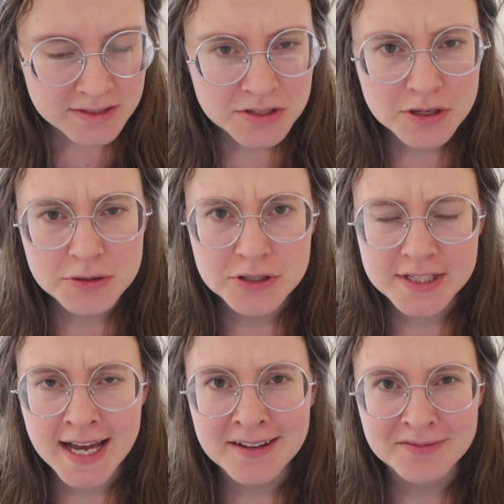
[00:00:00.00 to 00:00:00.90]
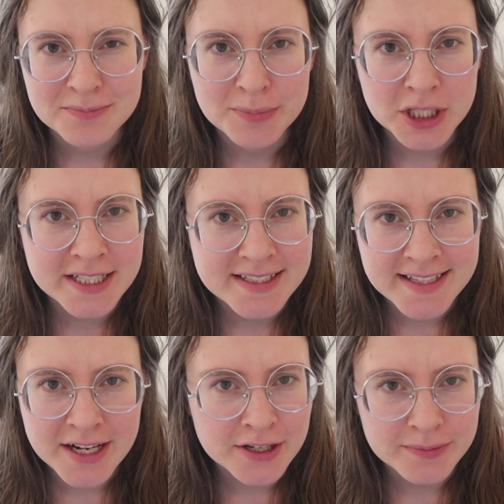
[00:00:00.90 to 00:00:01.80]
So you just have bullets
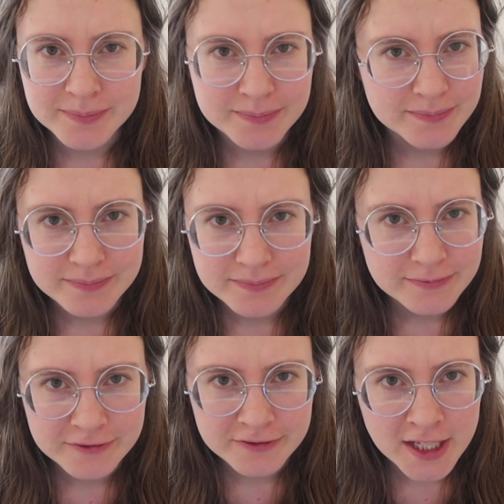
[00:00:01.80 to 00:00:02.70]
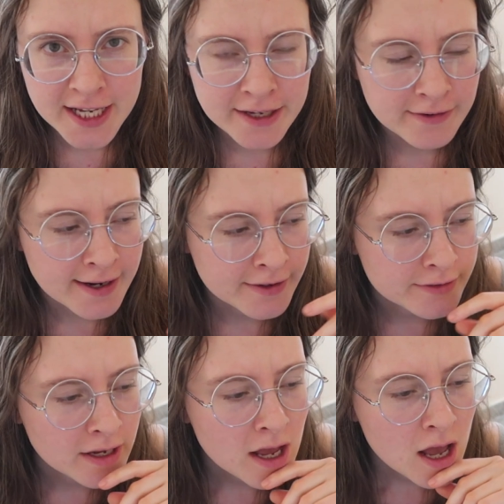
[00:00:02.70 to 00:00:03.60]
that are flying around.